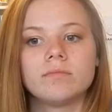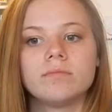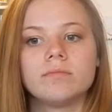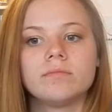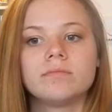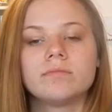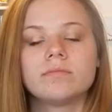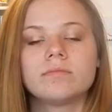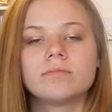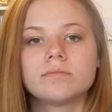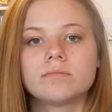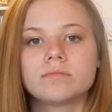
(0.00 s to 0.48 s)

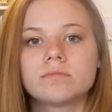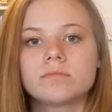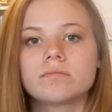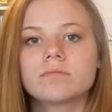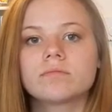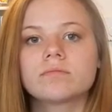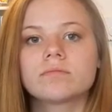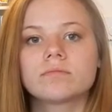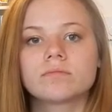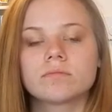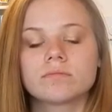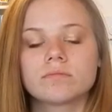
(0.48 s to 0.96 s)

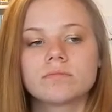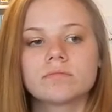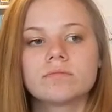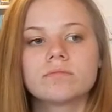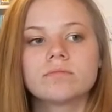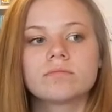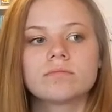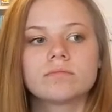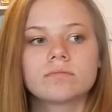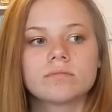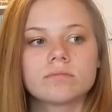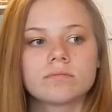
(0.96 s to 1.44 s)

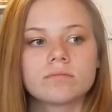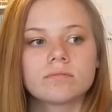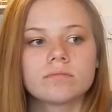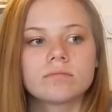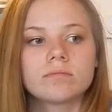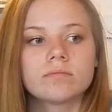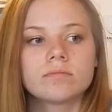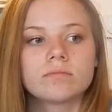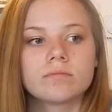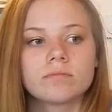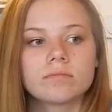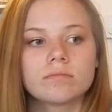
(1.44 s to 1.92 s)

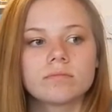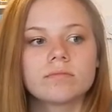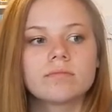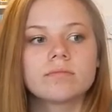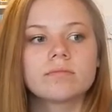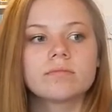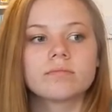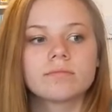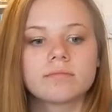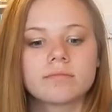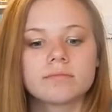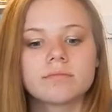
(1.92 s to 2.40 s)

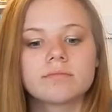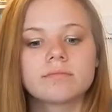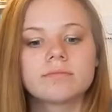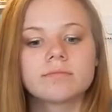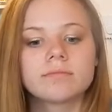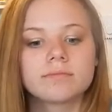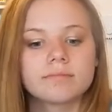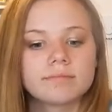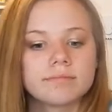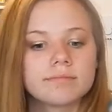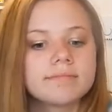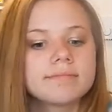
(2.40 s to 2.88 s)

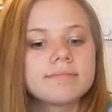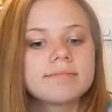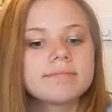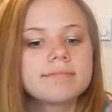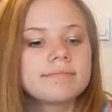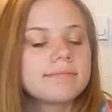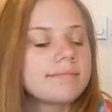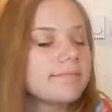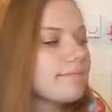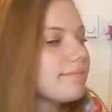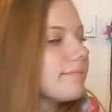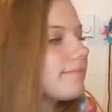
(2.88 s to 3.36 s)

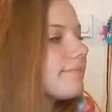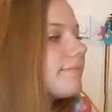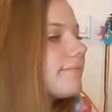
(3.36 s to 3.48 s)
(not speaking)